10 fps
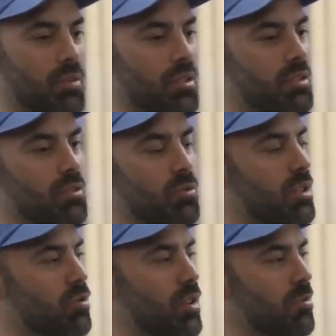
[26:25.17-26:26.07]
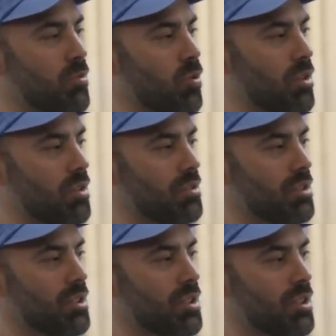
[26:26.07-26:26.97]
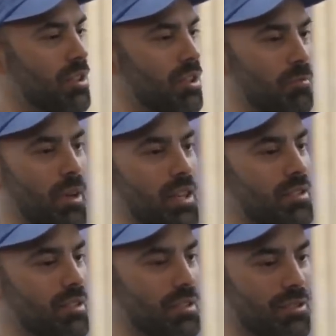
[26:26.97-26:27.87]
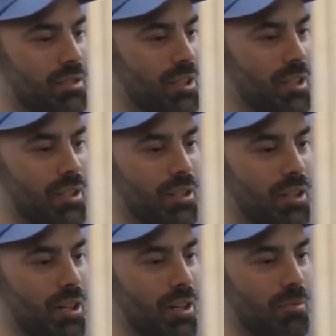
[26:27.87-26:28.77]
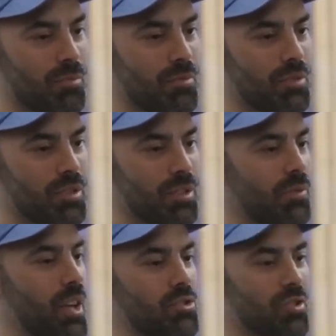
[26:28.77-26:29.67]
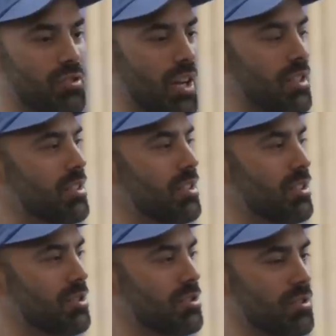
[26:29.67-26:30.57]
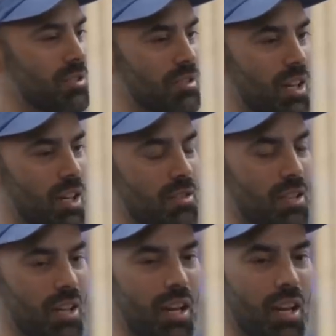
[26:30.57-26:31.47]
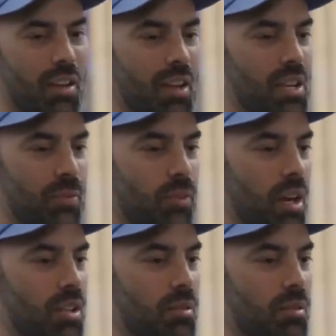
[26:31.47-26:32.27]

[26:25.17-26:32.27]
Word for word: it because he knew he'd create more amazing um, inventions, ideas, designs, and that's for